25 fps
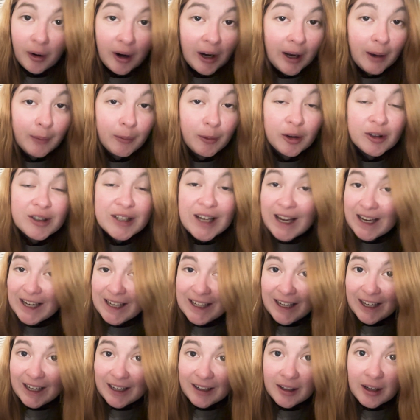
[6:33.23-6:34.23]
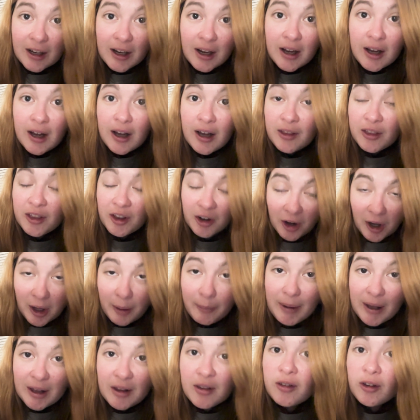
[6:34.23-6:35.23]
I am not taking that I
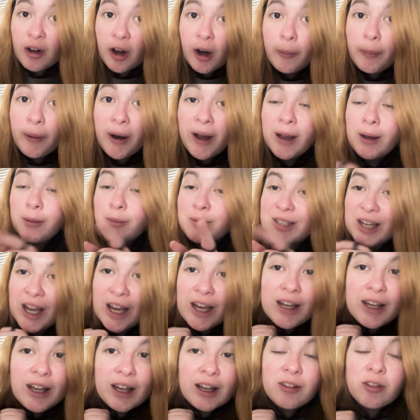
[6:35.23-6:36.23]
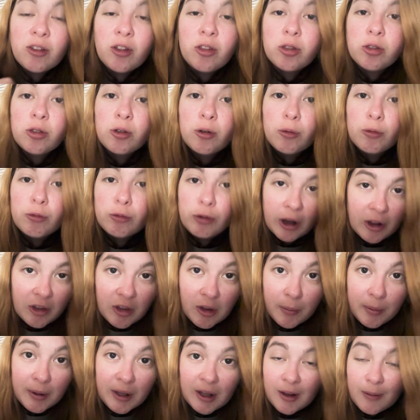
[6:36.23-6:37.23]
messed up. I am taking that the
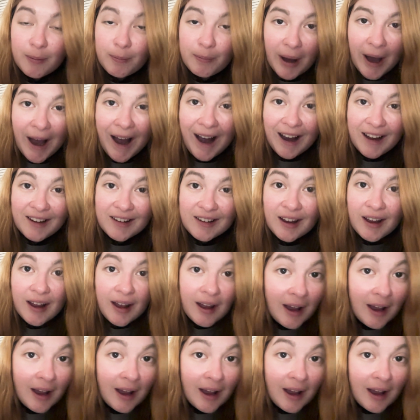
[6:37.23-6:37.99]
recipe is bad.